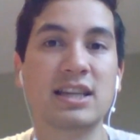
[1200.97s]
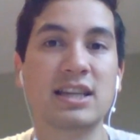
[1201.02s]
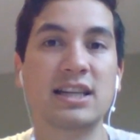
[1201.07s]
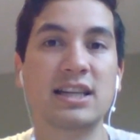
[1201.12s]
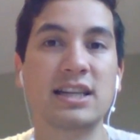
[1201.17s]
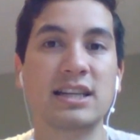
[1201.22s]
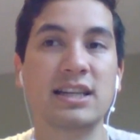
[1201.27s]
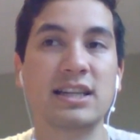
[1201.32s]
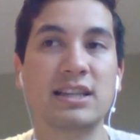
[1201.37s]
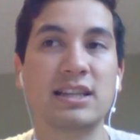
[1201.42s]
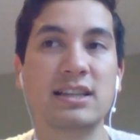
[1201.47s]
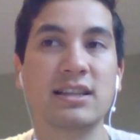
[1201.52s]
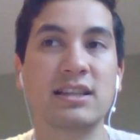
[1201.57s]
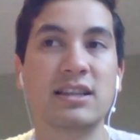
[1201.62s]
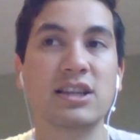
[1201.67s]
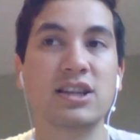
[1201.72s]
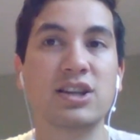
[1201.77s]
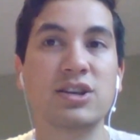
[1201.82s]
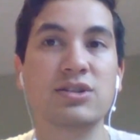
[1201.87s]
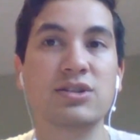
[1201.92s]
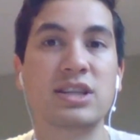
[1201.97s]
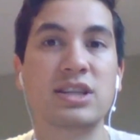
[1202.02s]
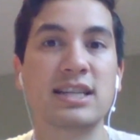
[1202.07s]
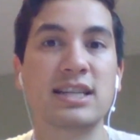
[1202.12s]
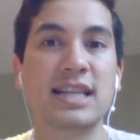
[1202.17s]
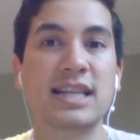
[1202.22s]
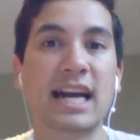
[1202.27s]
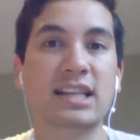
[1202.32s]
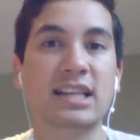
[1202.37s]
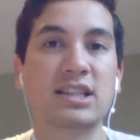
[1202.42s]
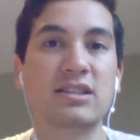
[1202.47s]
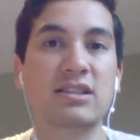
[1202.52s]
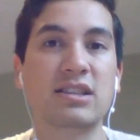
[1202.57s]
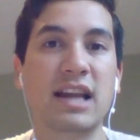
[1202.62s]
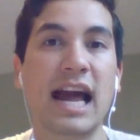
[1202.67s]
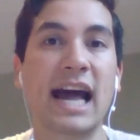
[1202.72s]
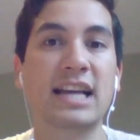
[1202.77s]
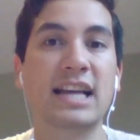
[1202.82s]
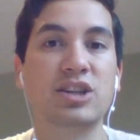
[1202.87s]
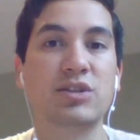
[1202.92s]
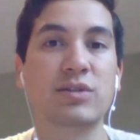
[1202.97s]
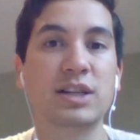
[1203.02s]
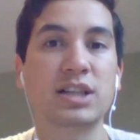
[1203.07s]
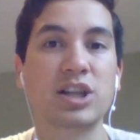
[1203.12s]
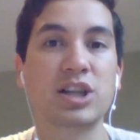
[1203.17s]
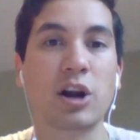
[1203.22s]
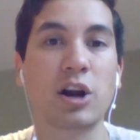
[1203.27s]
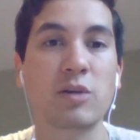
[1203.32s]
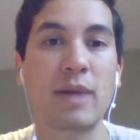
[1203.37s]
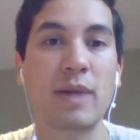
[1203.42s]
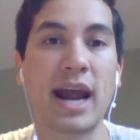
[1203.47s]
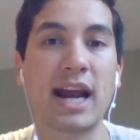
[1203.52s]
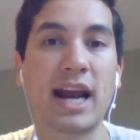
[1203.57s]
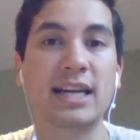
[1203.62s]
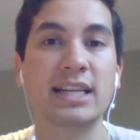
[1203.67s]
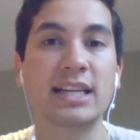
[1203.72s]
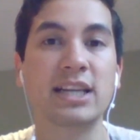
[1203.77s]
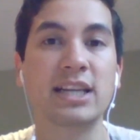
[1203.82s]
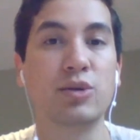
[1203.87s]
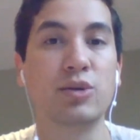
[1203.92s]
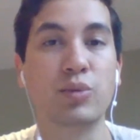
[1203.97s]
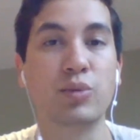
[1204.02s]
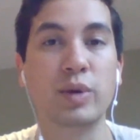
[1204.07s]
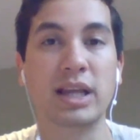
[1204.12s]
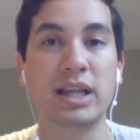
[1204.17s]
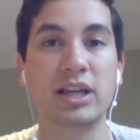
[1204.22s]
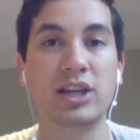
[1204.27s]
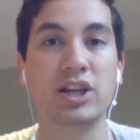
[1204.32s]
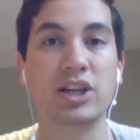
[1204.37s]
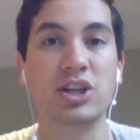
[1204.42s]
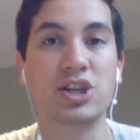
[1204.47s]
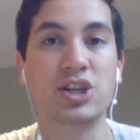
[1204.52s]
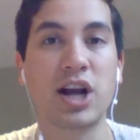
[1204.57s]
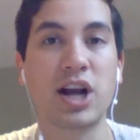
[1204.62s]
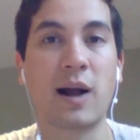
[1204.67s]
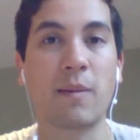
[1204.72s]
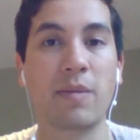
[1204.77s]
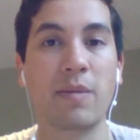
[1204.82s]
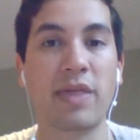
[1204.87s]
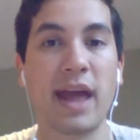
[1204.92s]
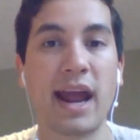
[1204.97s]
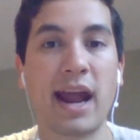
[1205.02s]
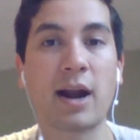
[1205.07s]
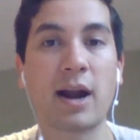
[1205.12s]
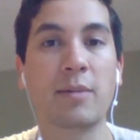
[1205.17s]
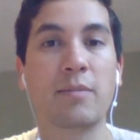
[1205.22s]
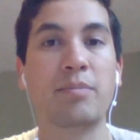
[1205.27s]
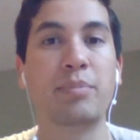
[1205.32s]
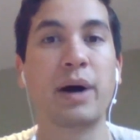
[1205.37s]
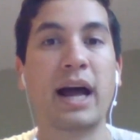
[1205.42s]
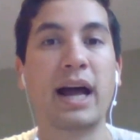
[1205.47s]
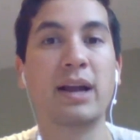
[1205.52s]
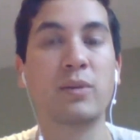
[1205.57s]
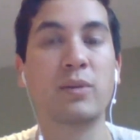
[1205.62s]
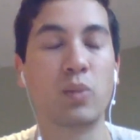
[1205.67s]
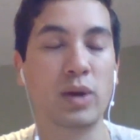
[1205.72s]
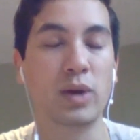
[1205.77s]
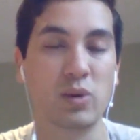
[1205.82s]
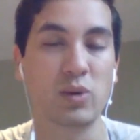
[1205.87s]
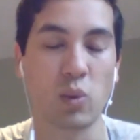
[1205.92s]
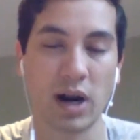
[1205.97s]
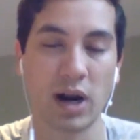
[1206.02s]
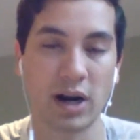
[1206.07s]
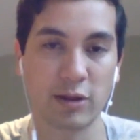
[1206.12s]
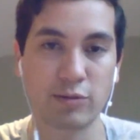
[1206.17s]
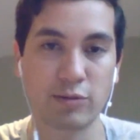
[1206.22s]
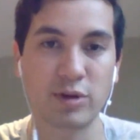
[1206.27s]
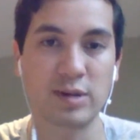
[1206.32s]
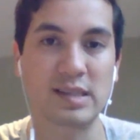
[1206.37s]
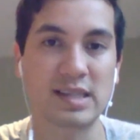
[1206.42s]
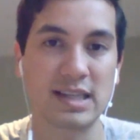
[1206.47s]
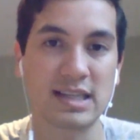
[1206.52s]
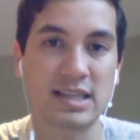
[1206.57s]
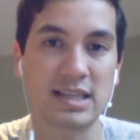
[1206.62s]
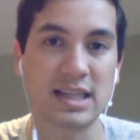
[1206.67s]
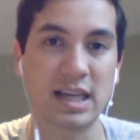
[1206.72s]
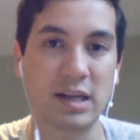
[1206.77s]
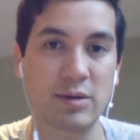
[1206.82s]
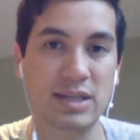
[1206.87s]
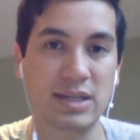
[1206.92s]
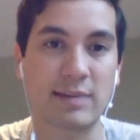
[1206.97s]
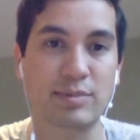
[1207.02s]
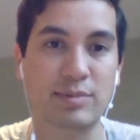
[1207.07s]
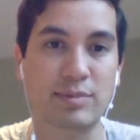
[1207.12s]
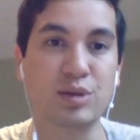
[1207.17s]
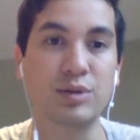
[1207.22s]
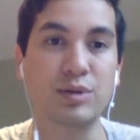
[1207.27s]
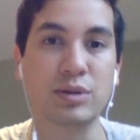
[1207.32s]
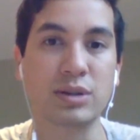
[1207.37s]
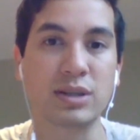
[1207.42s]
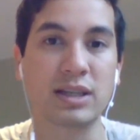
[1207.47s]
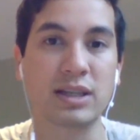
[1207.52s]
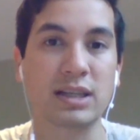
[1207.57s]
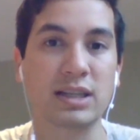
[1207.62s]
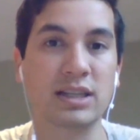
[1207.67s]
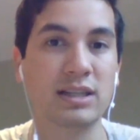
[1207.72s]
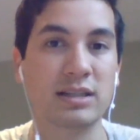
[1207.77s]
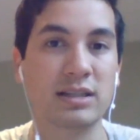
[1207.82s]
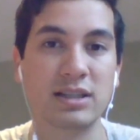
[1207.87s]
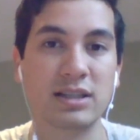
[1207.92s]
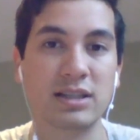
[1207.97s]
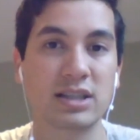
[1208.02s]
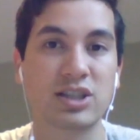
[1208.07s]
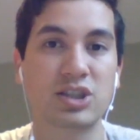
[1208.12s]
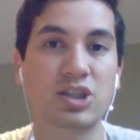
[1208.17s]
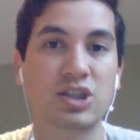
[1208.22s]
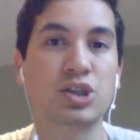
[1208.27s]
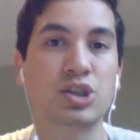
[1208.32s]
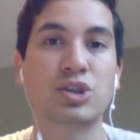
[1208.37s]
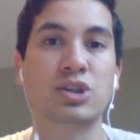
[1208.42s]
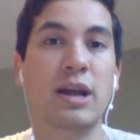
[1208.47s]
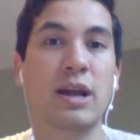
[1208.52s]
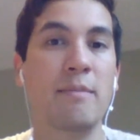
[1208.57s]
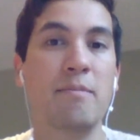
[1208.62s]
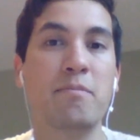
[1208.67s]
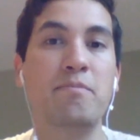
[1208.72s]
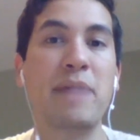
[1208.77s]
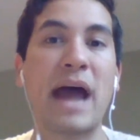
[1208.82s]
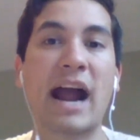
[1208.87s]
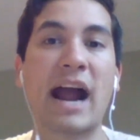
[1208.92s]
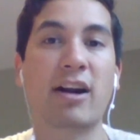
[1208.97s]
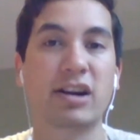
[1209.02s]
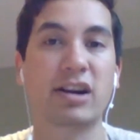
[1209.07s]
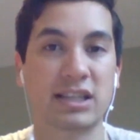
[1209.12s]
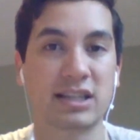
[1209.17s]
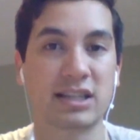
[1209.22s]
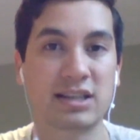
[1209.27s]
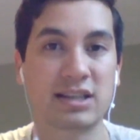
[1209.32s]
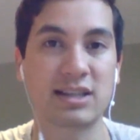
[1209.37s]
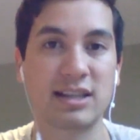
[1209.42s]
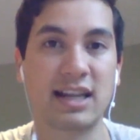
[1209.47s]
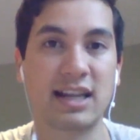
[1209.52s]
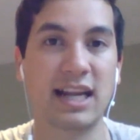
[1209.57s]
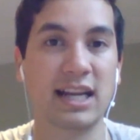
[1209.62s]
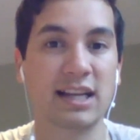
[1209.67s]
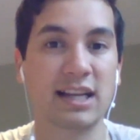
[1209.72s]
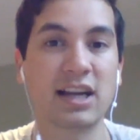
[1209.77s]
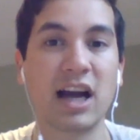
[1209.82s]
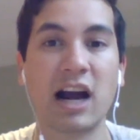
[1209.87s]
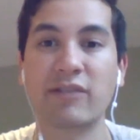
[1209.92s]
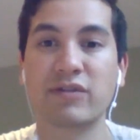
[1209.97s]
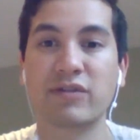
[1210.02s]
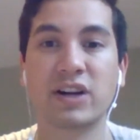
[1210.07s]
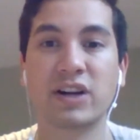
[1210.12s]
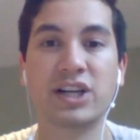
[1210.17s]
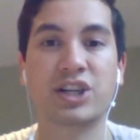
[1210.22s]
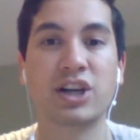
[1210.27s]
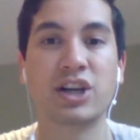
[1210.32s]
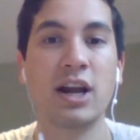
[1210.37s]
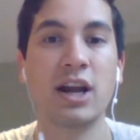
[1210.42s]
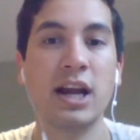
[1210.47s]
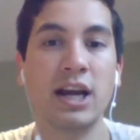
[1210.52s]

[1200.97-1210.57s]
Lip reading: the Houston Texans as a return man. He did a really good job there, but week 1 of the preseason, he was absolutely just embarrassed in coverage.